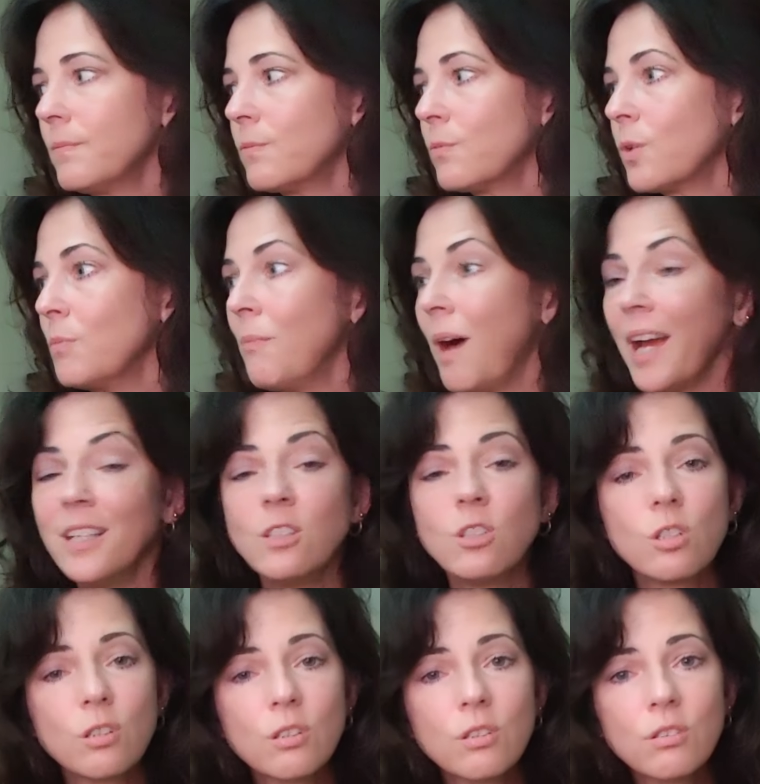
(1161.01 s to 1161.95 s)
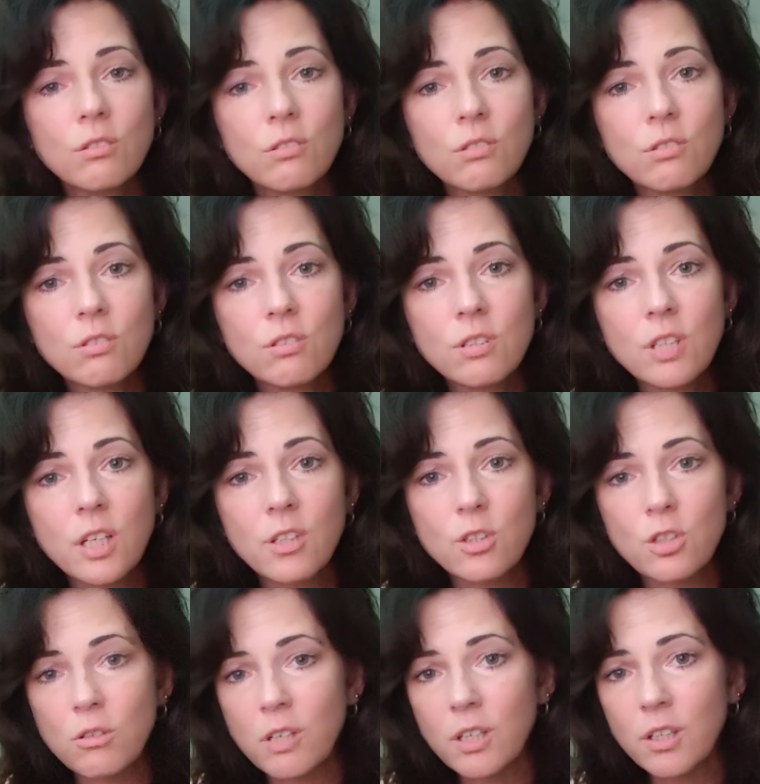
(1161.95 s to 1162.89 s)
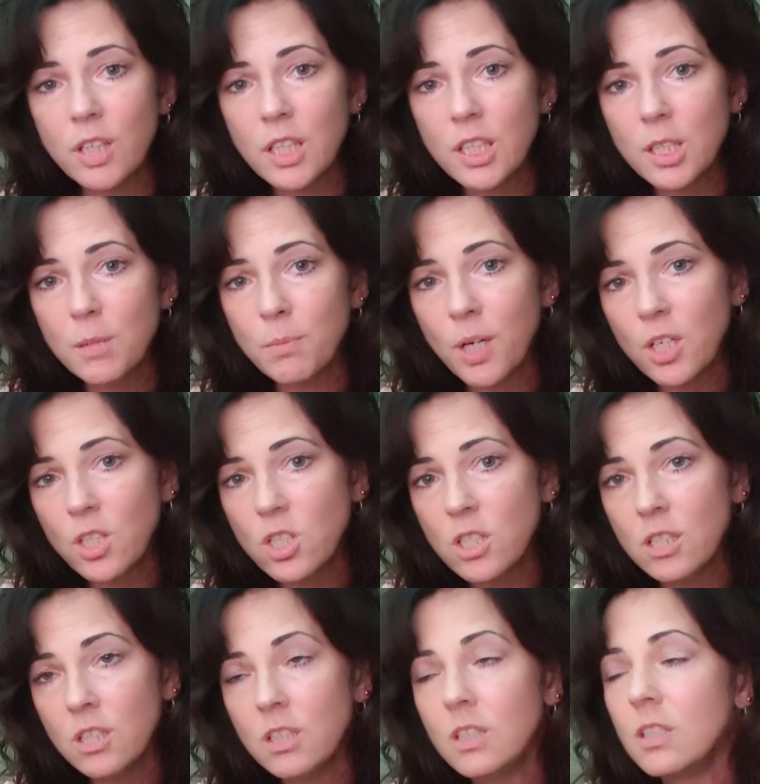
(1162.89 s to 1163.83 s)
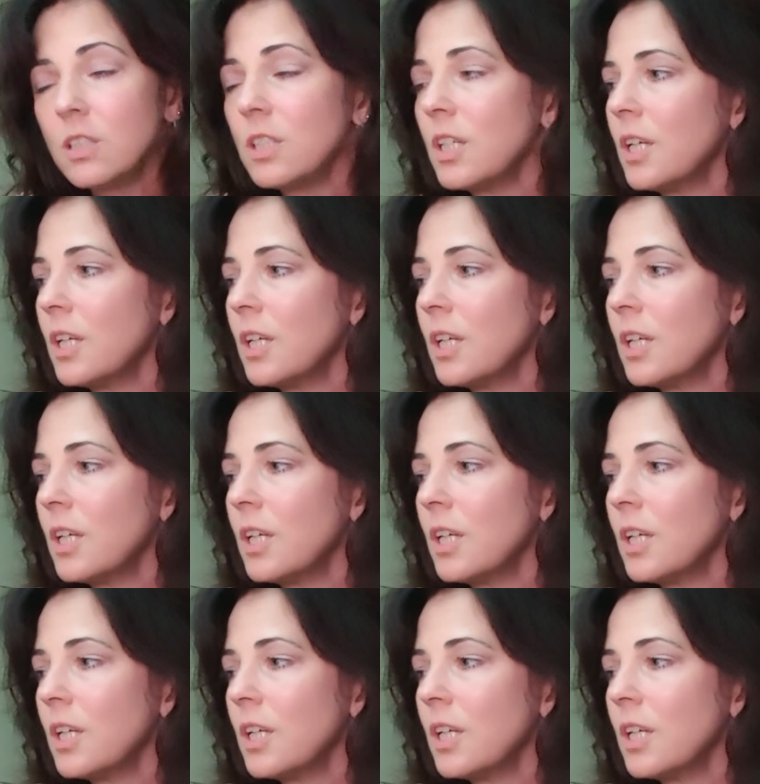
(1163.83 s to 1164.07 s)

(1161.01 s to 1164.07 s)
reminders that are triggering the depression.